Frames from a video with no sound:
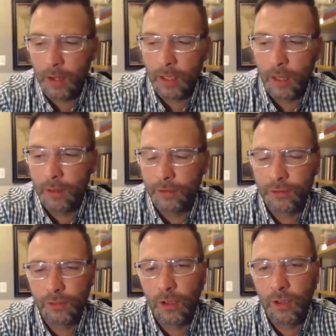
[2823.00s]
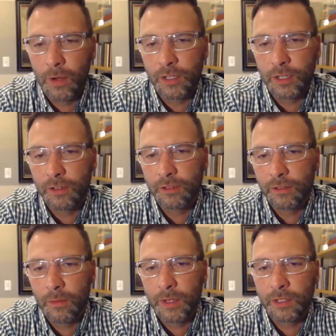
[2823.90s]
and again, there's so much,
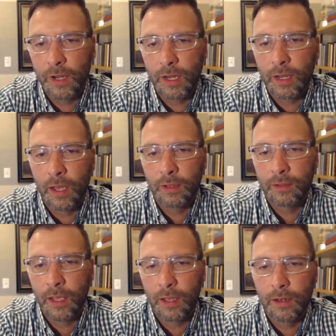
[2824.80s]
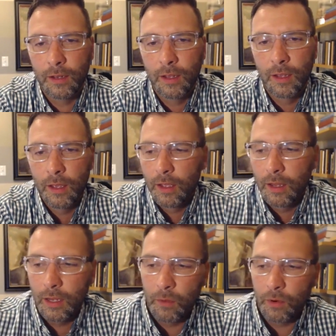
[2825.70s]
so much great content
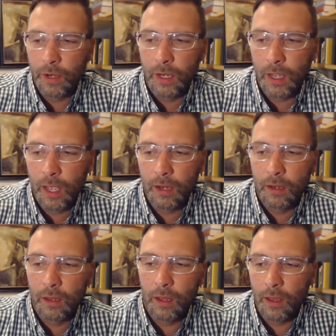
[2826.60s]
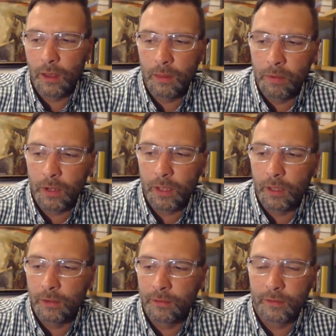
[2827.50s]
here, Maureen. Again, uh, the book
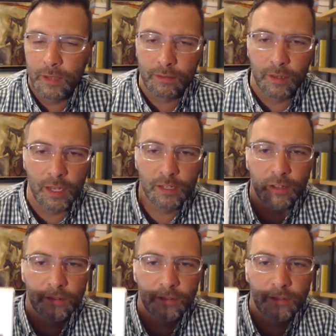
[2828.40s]
is Destination